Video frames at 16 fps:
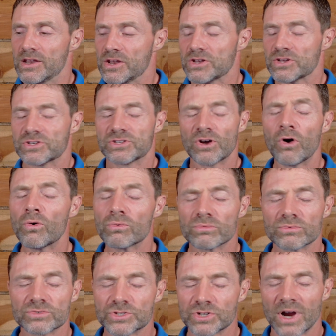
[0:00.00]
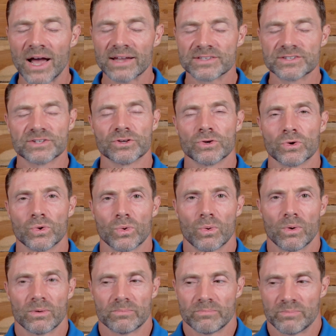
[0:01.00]
Don't try
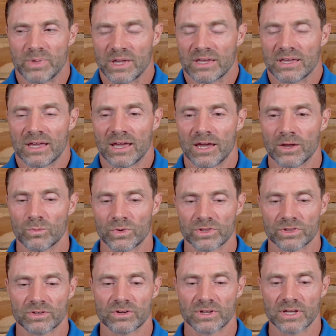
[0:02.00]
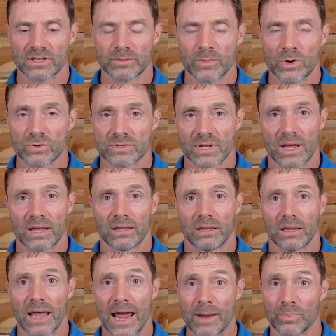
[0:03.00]
to begin with cooking the most
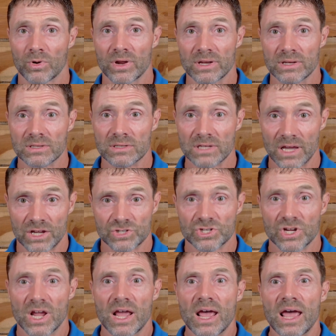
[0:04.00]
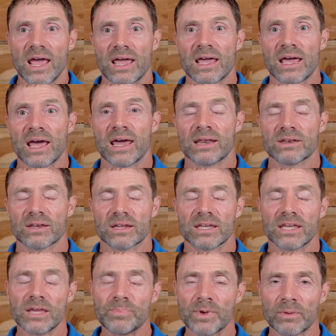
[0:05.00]
elaborate dish. And
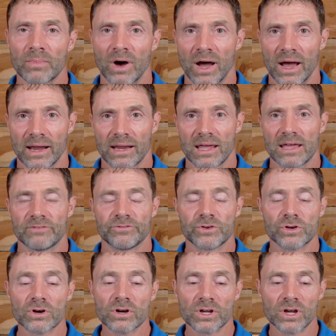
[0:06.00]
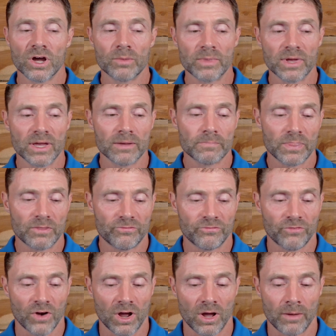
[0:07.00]
keep in mind, if you're coming
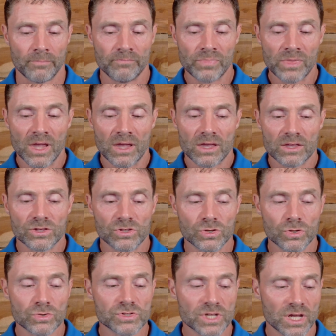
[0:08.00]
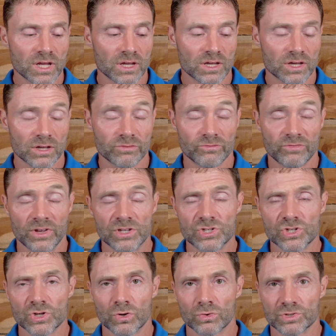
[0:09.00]
from using
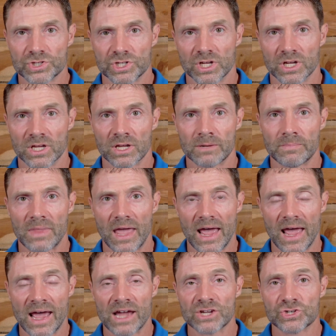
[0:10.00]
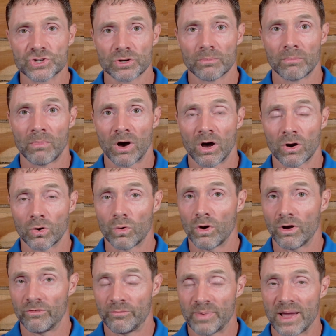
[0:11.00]
conventional chicken as your model
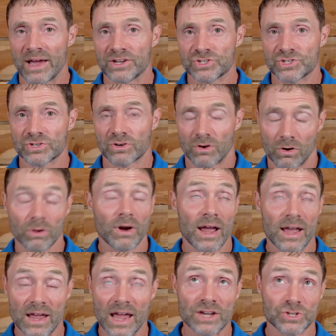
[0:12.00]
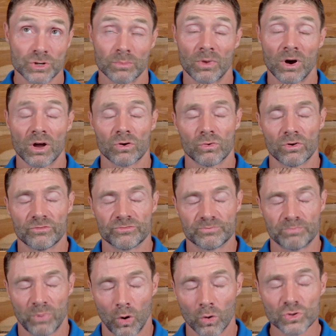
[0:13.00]
of pasture or as your model of
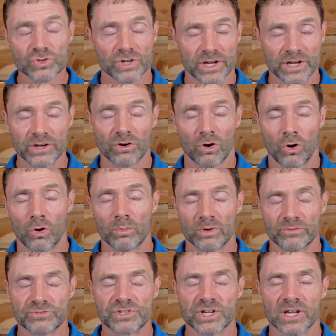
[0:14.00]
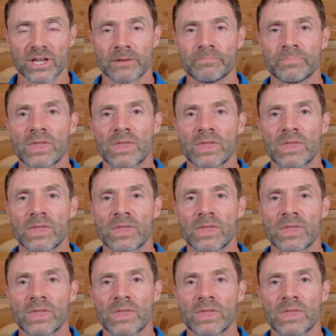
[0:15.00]
poultry in your home of chicken,